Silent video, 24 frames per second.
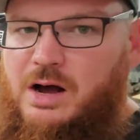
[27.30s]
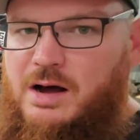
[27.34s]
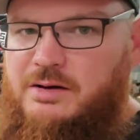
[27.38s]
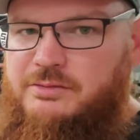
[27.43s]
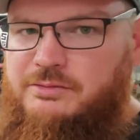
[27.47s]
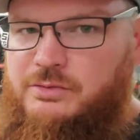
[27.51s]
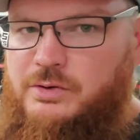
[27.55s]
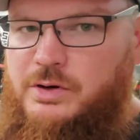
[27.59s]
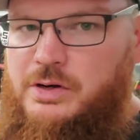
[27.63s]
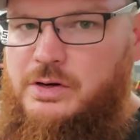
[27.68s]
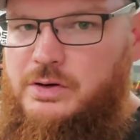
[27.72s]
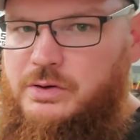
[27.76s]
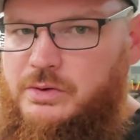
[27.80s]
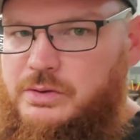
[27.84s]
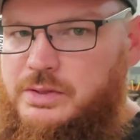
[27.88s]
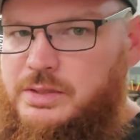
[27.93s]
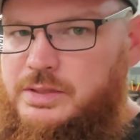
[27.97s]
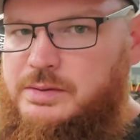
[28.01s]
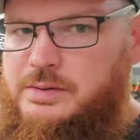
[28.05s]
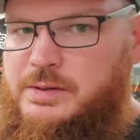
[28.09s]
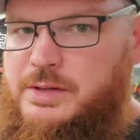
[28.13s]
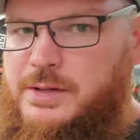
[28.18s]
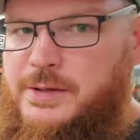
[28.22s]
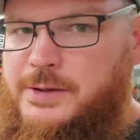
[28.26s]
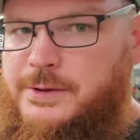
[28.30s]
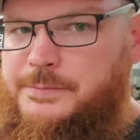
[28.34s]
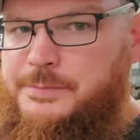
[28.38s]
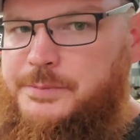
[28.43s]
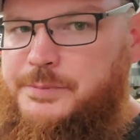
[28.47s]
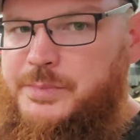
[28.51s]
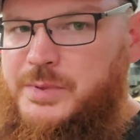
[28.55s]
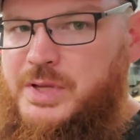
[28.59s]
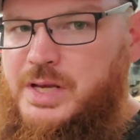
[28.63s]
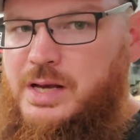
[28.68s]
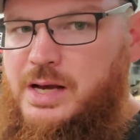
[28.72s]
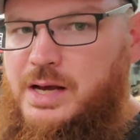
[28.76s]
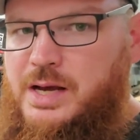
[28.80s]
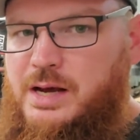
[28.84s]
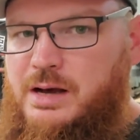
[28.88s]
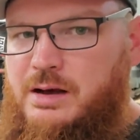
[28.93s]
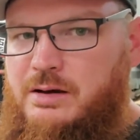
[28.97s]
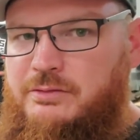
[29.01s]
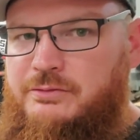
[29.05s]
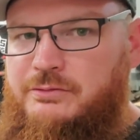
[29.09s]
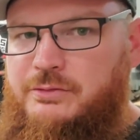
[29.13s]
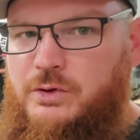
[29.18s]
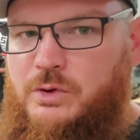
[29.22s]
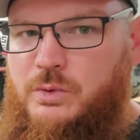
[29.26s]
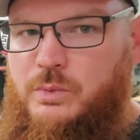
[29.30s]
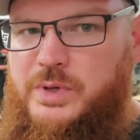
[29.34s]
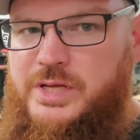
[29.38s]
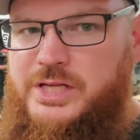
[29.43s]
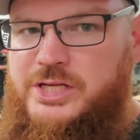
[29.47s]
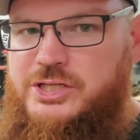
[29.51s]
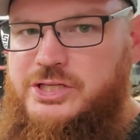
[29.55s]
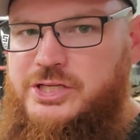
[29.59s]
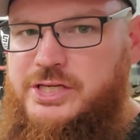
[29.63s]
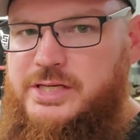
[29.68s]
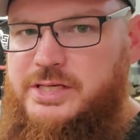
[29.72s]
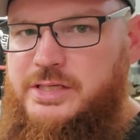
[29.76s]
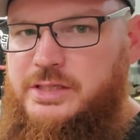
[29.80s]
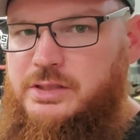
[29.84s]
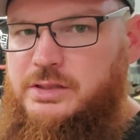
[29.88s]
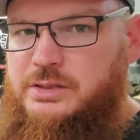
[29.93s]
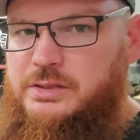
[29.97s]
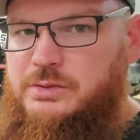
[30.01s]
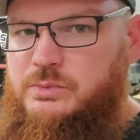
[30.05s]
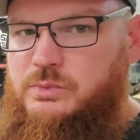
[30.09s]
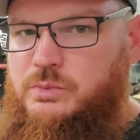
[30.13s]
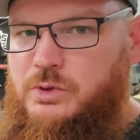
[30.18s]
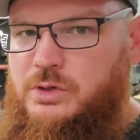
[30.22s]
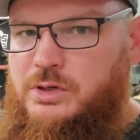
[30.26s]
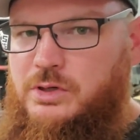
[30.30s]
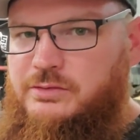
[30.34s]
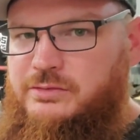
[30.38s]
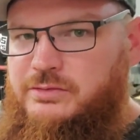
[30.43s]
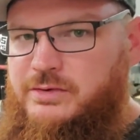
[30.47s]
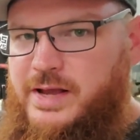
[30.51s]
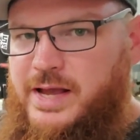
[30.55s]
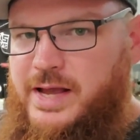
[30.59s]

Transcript: Off-Road uh, full windshield, roof,